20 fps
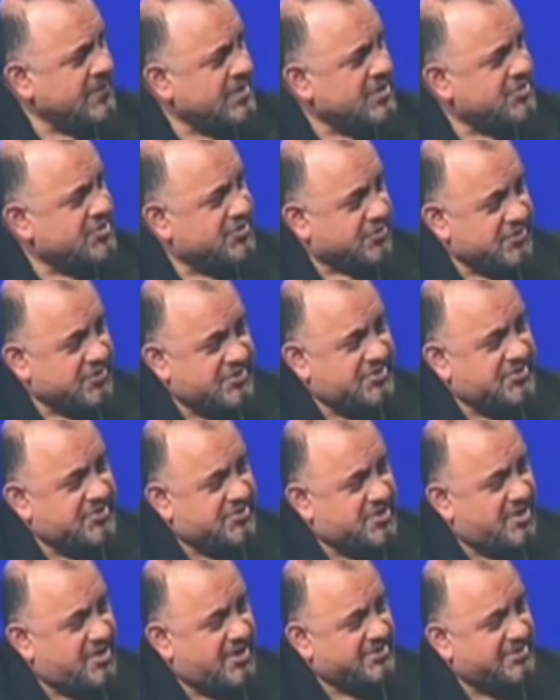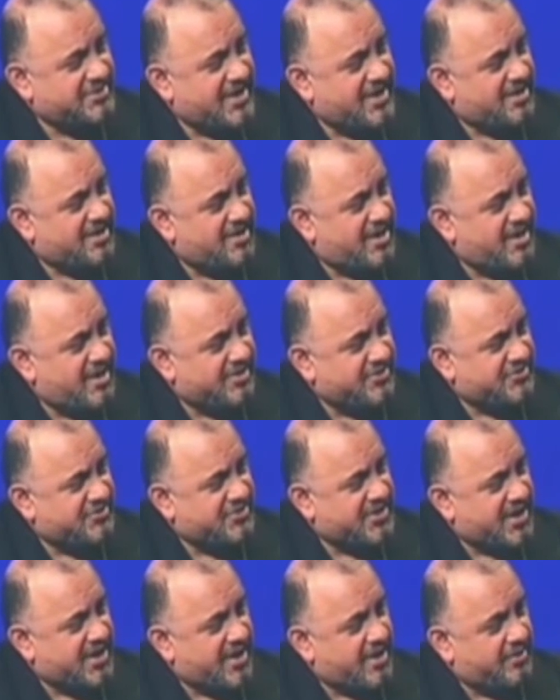So this is contact guidance
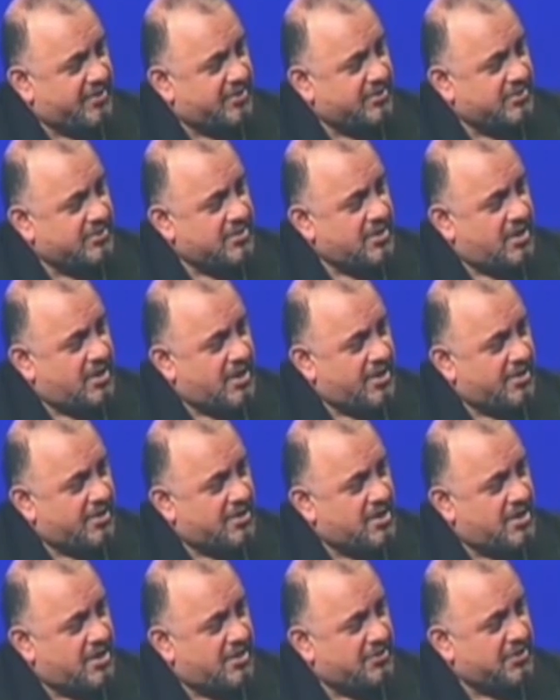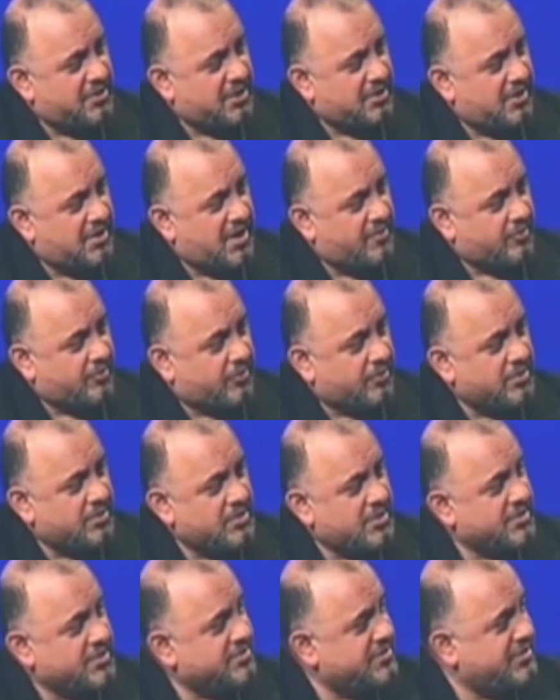again on a colony level.
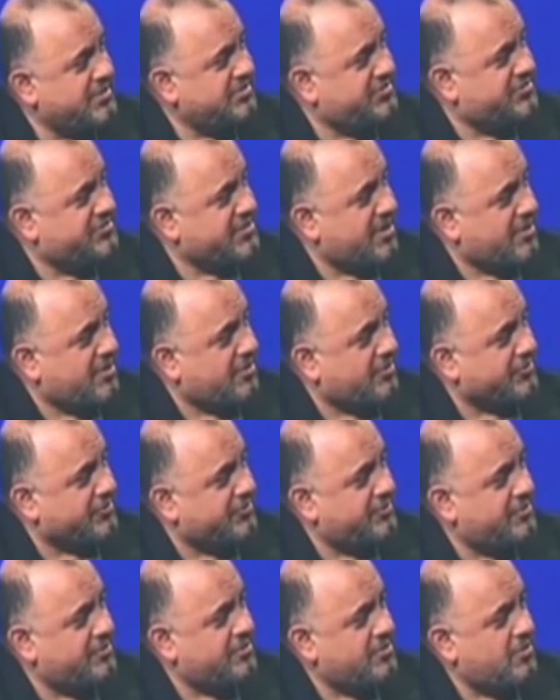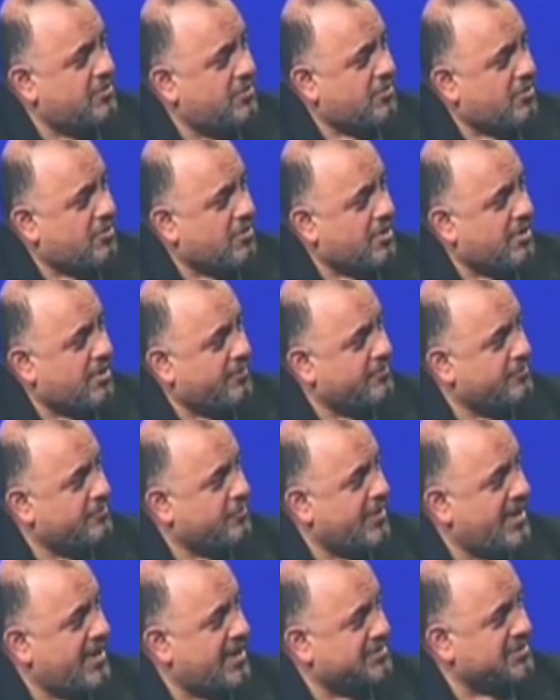These cells are
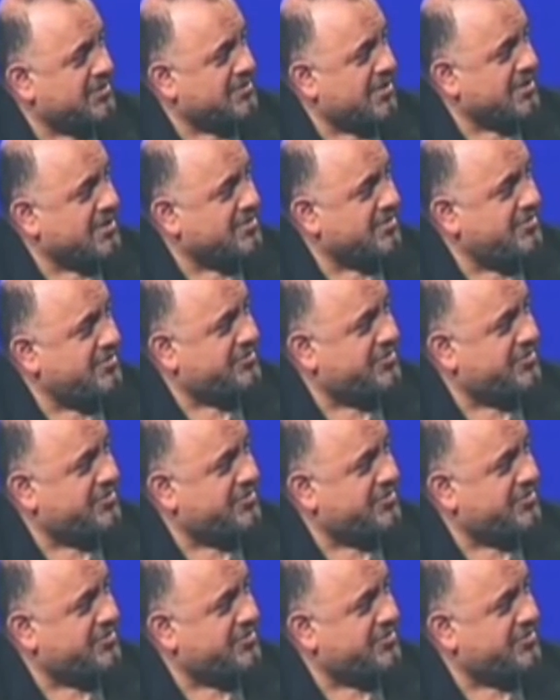reacting like these